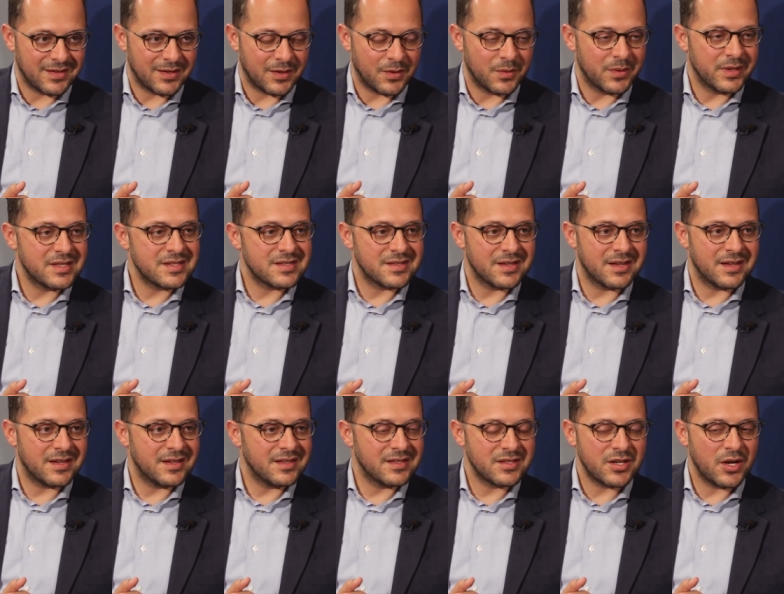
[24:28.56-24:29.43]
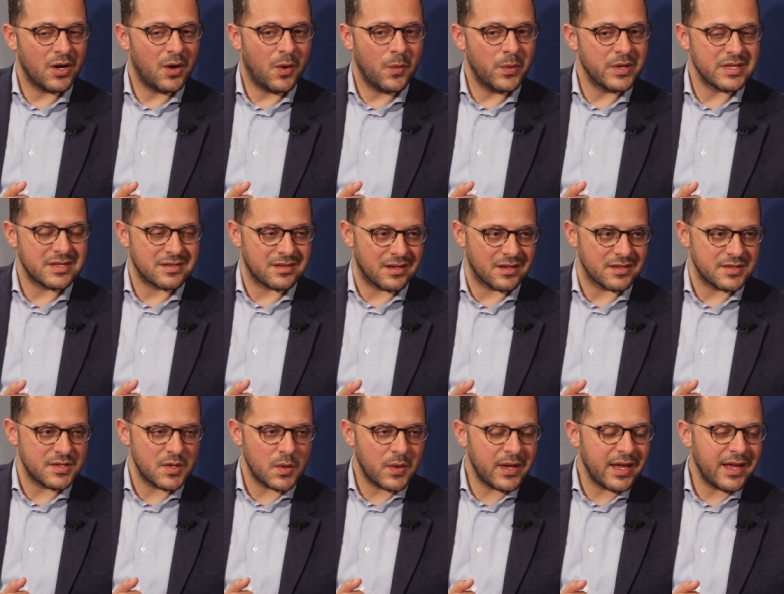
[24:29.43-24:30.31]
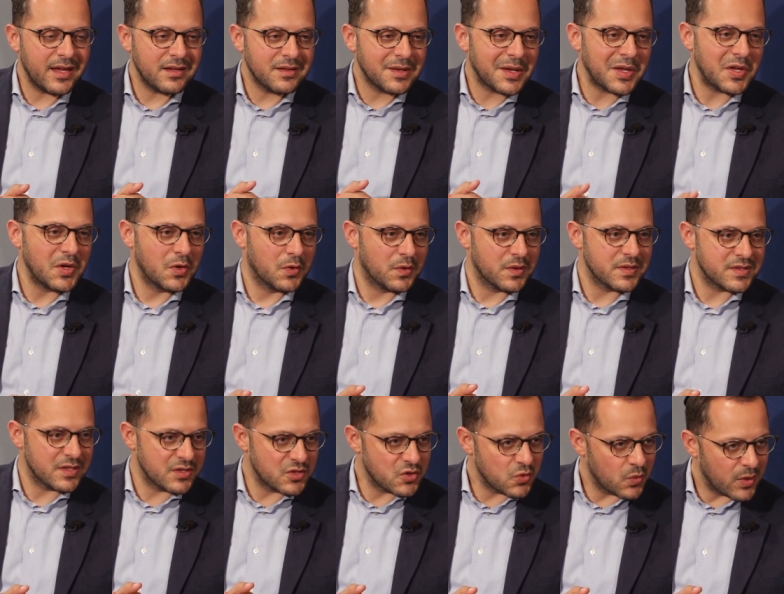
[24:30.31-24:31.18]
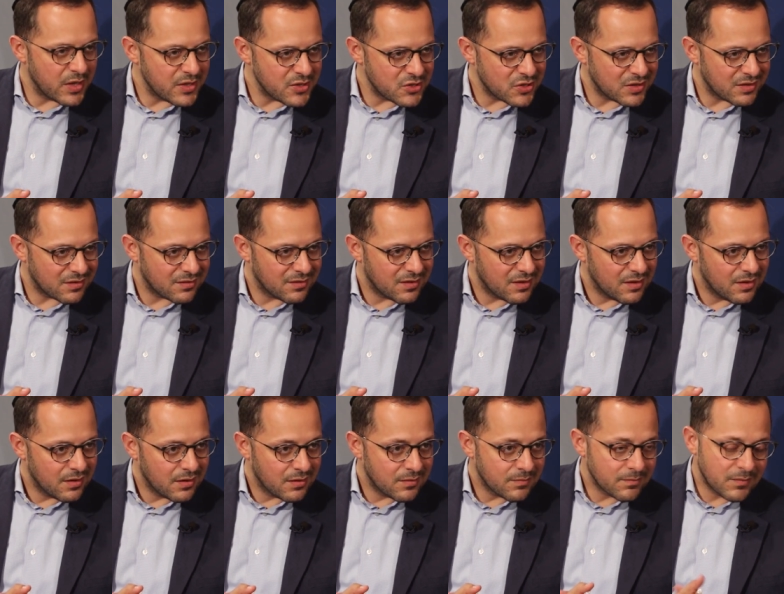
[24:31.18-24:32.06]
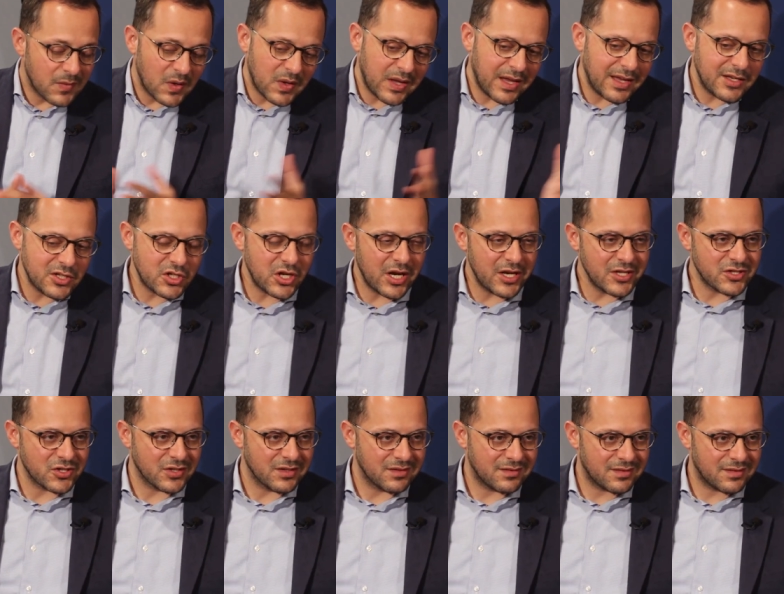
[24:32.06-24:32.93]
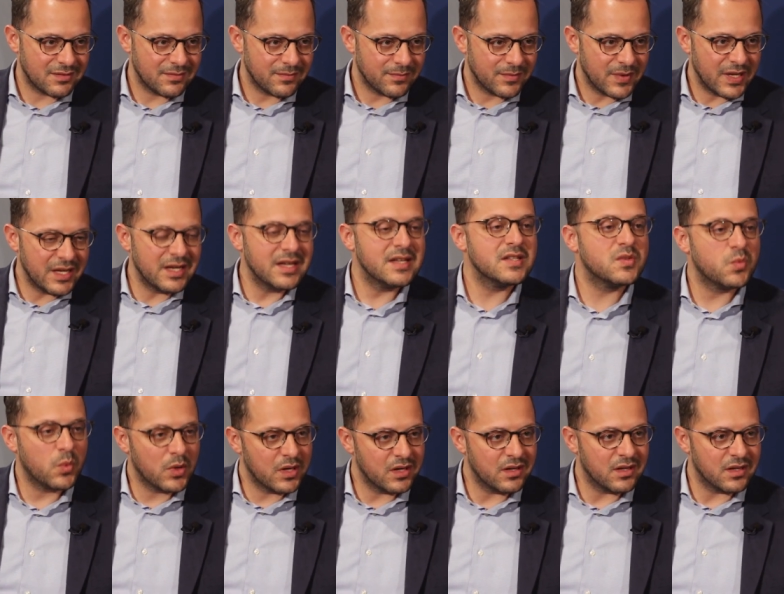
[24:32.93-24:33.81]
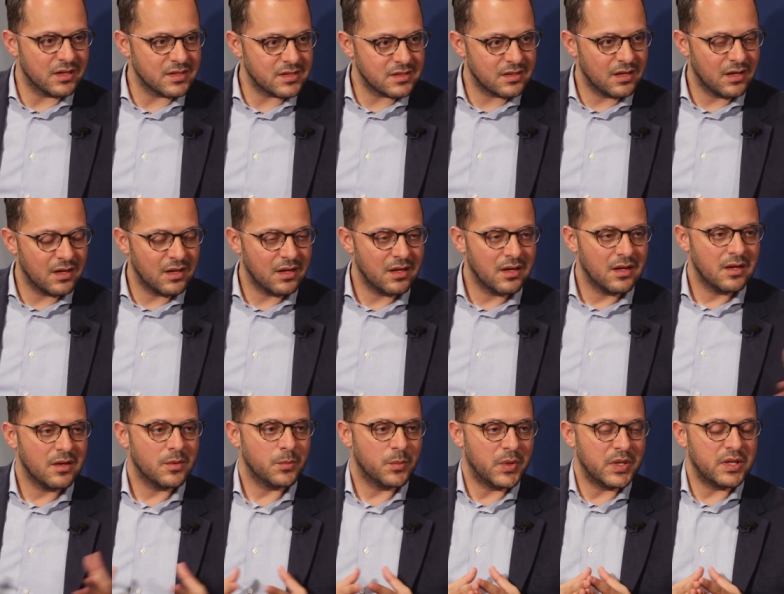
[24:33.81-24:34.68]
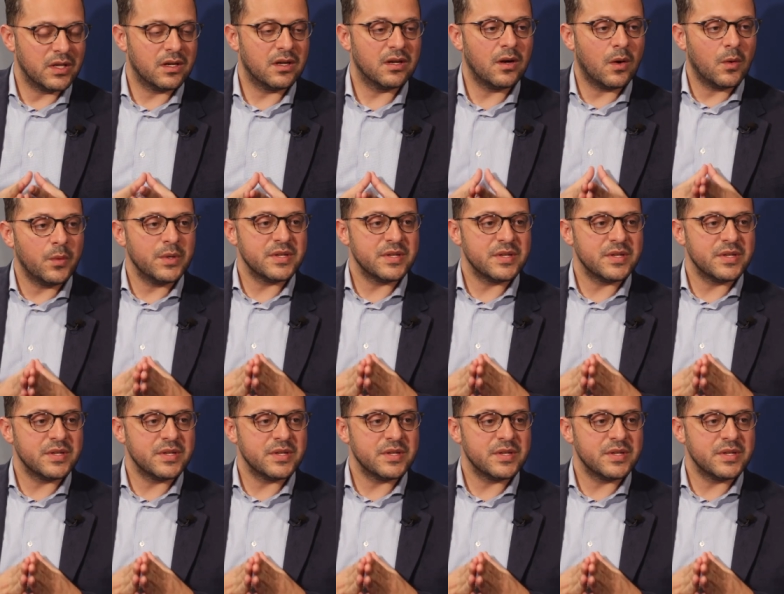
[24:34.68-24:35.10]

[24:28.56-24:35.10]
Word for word: You know, oh, it's, uh, it, she always says, you can't cure a situation. You can't change it. It is what it is. But you could